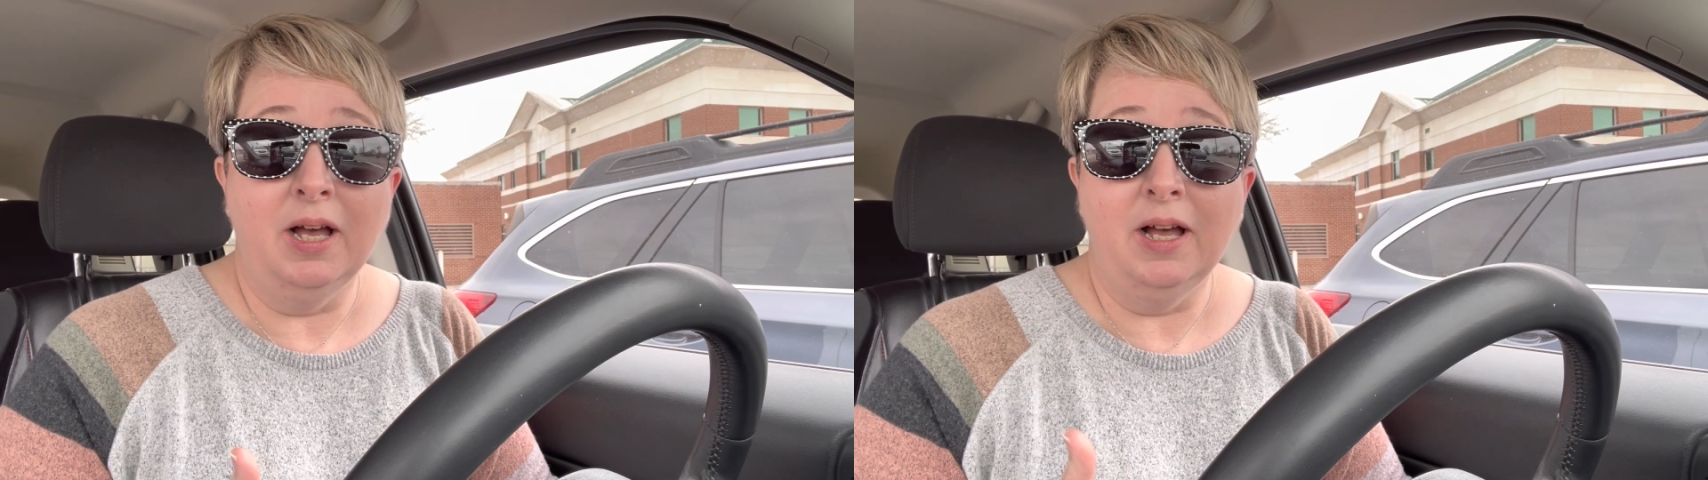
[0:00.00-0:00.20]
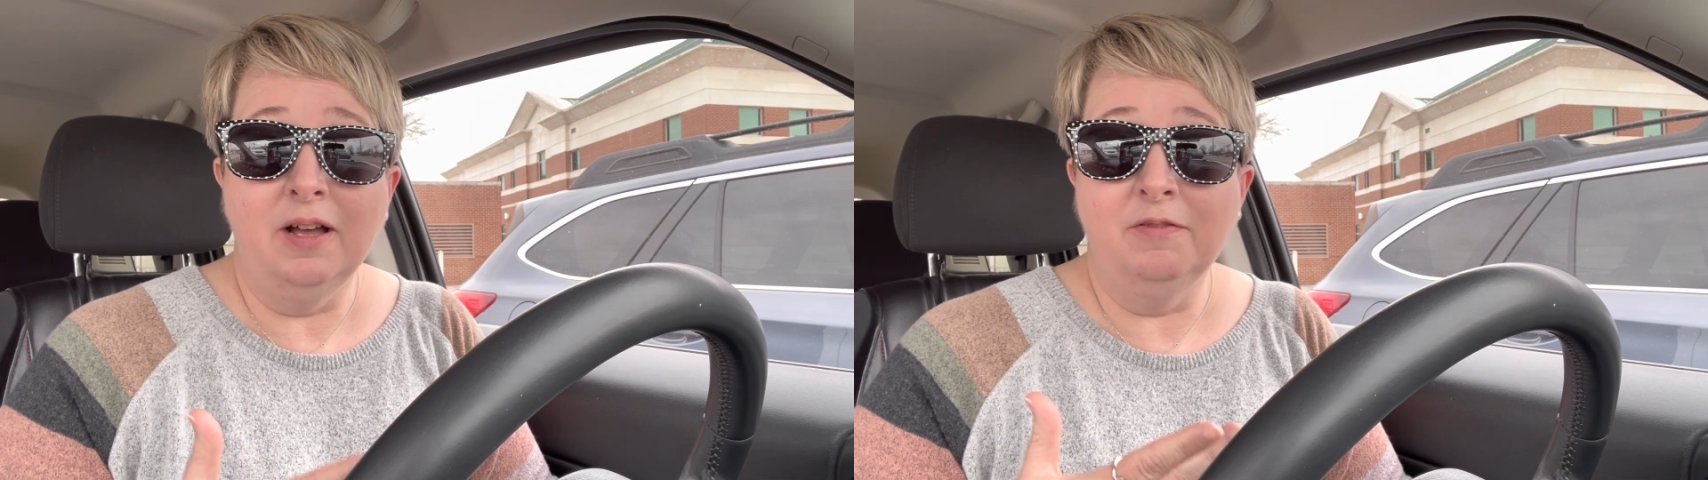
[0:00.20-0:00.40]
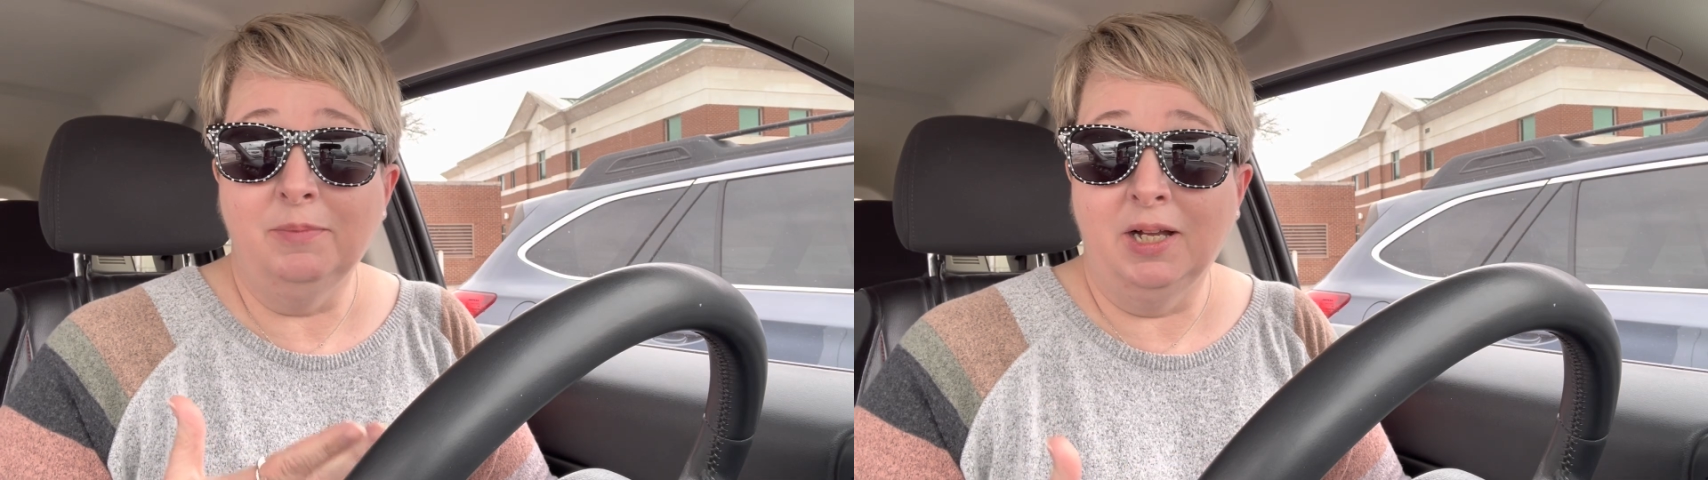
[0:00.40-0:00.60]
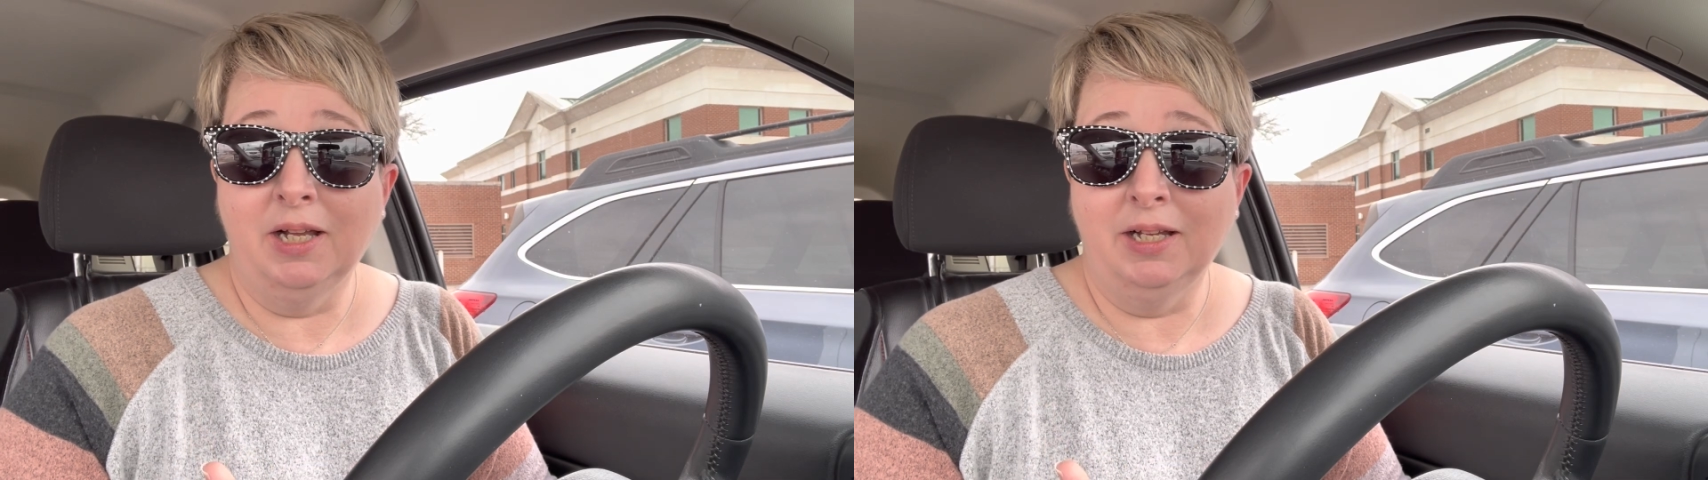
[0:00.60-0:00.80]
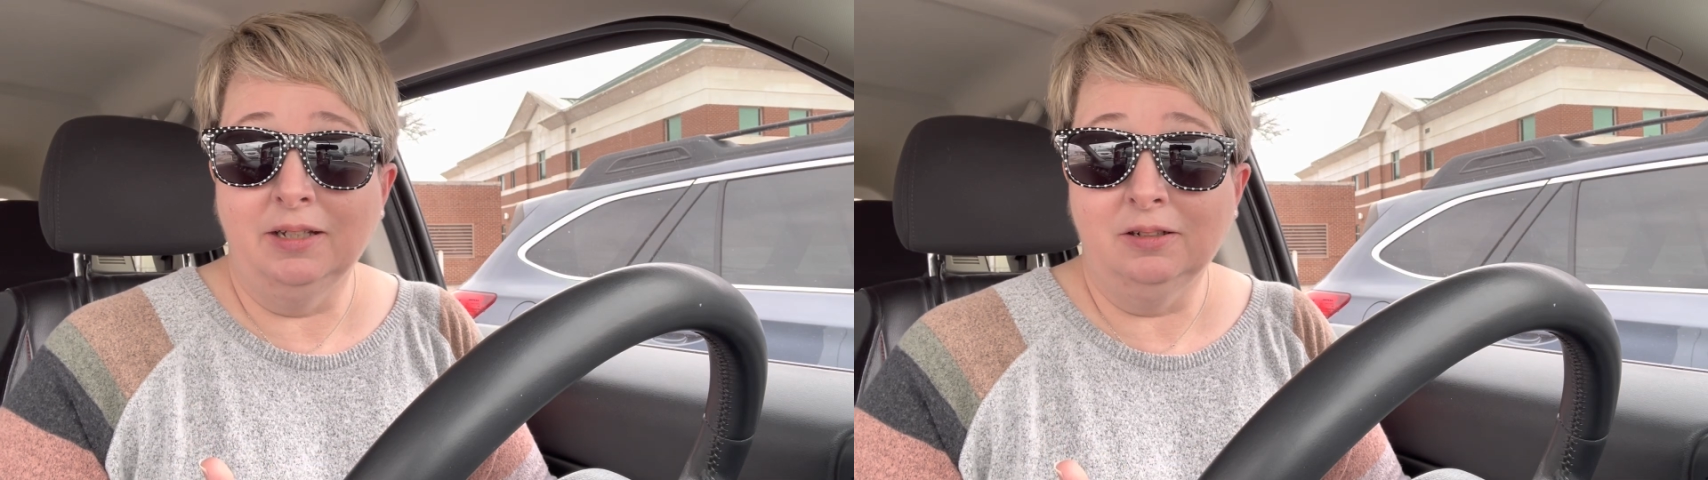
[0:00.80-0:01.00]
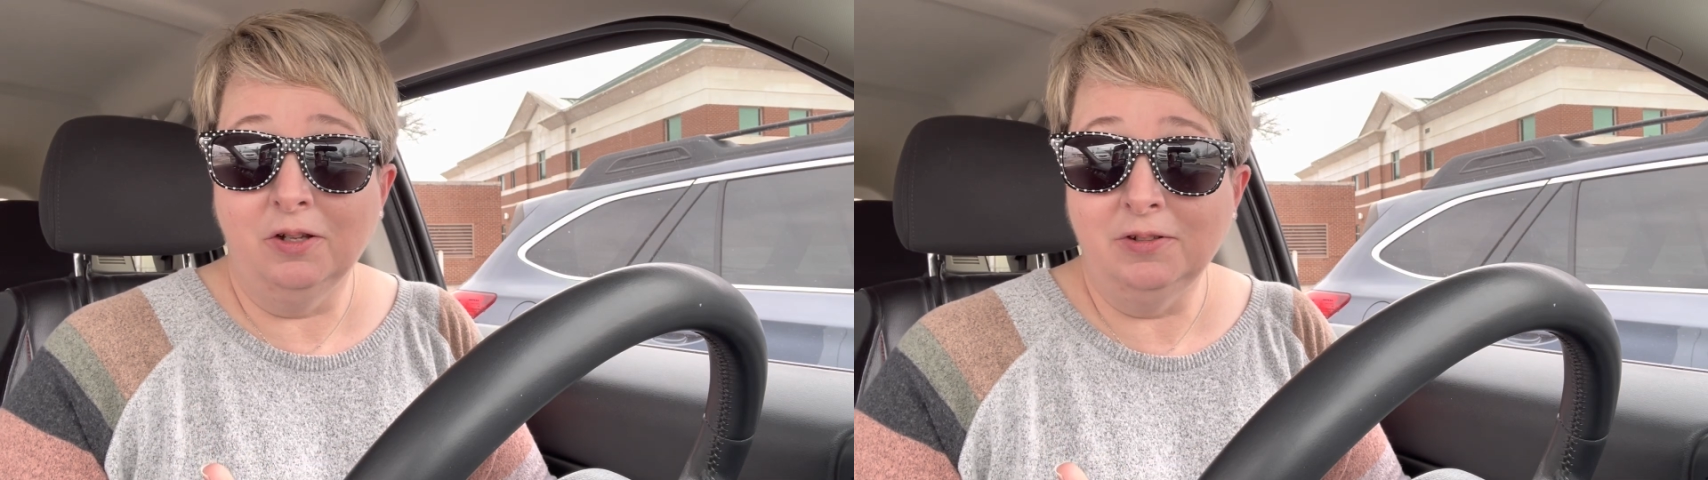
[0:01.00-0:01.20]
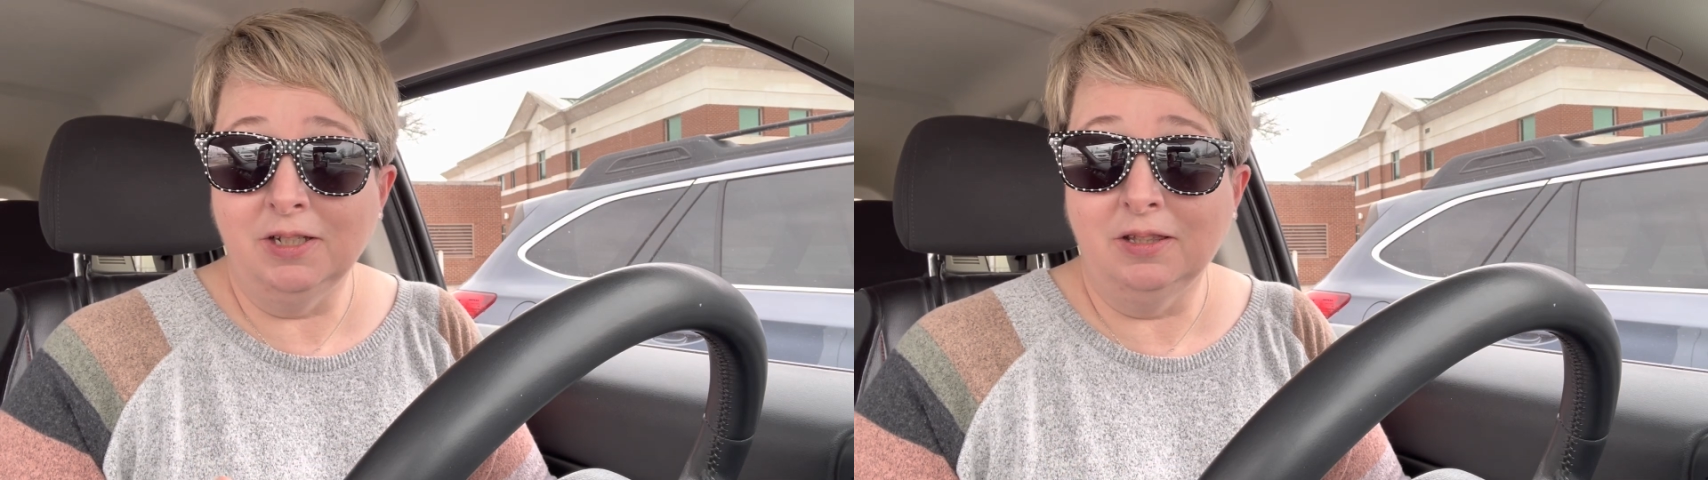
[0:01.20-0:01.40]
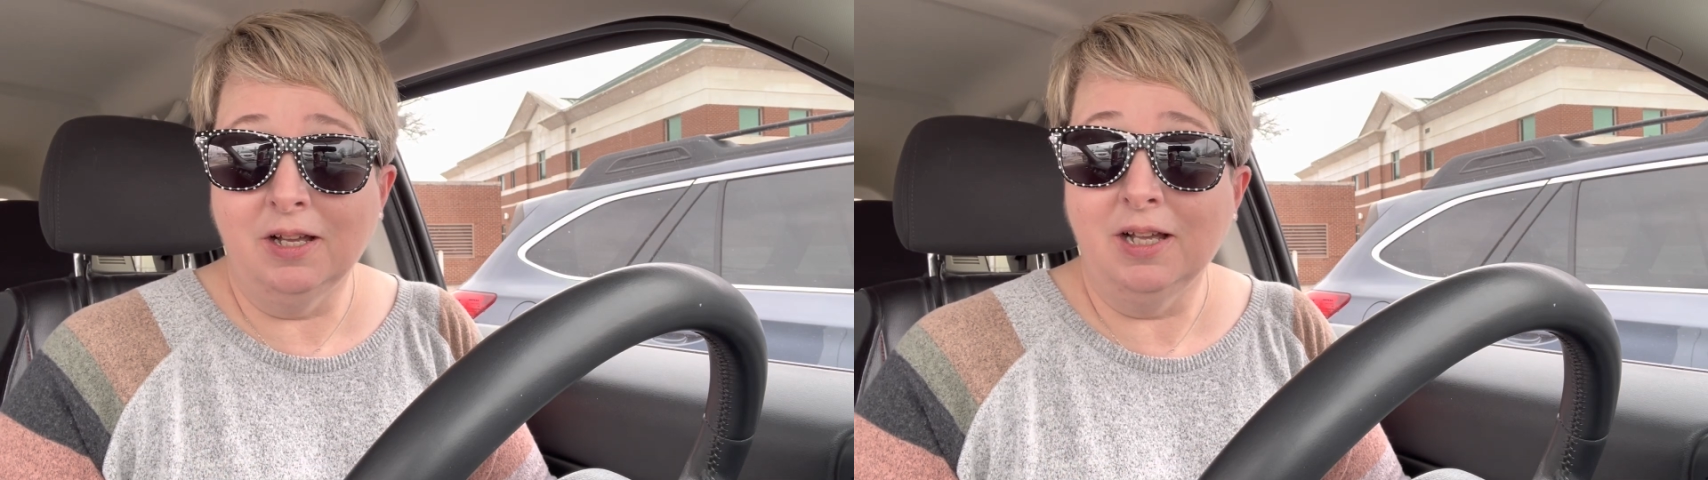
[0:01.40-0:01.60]
of my closing
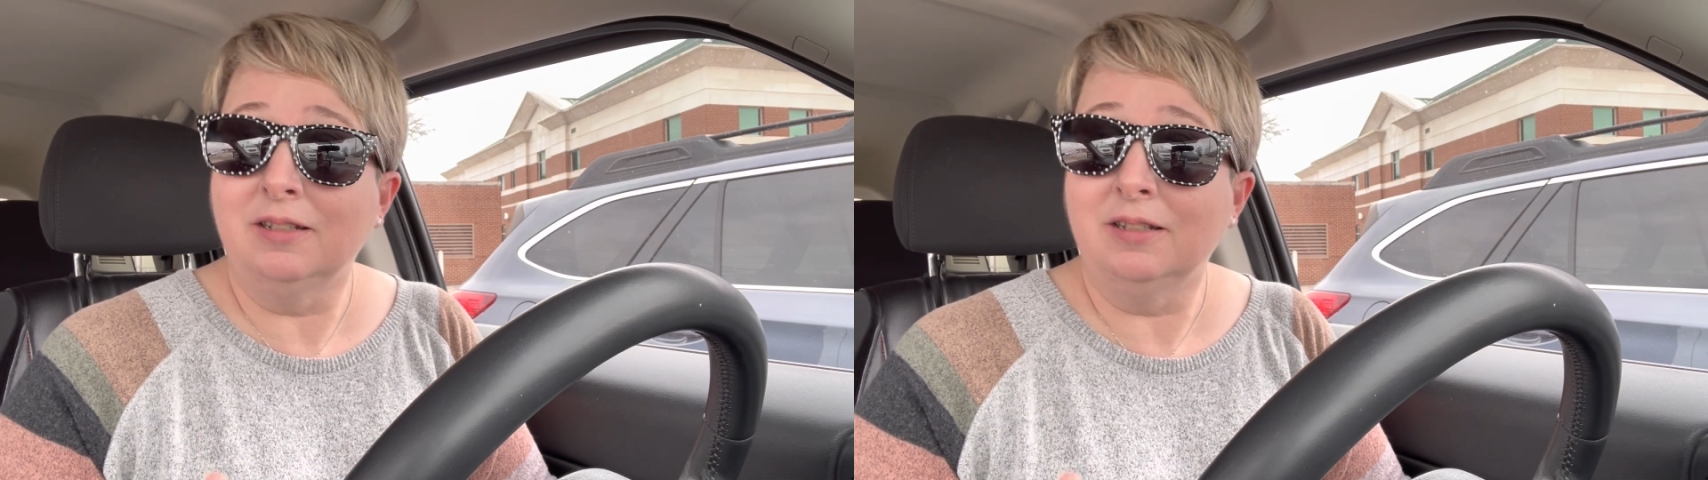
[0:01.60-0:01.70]
thoughts